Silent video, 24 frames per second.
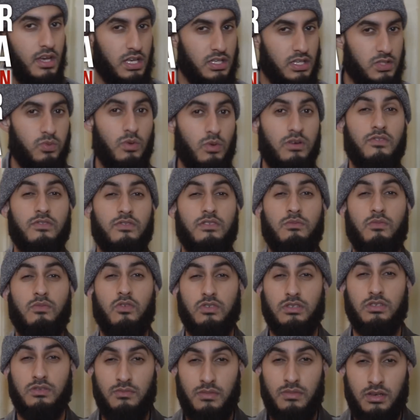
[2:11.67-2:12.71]
is one of the
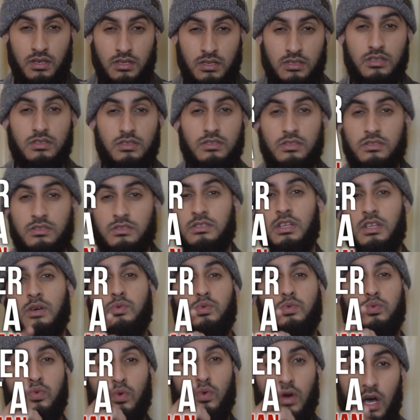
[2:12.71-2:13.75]
most major sins
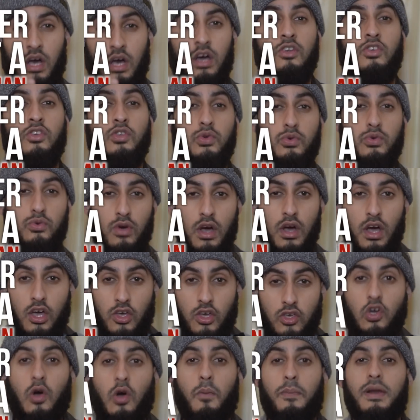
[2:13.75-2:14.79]
that will earn you
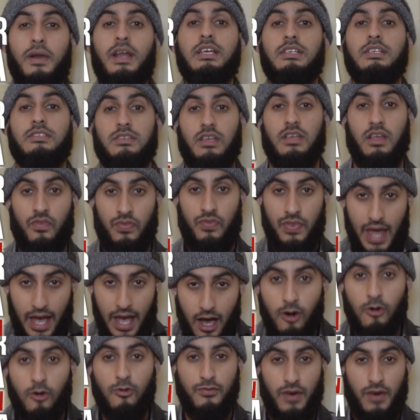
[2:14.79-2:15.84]
your place in the
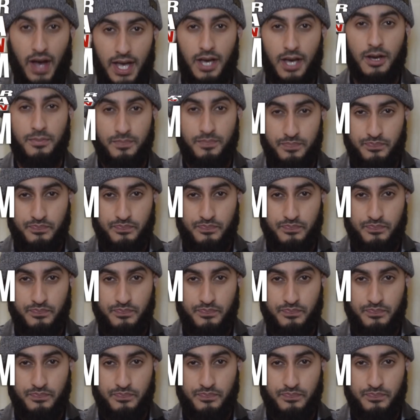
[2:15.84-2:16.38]
hellfire.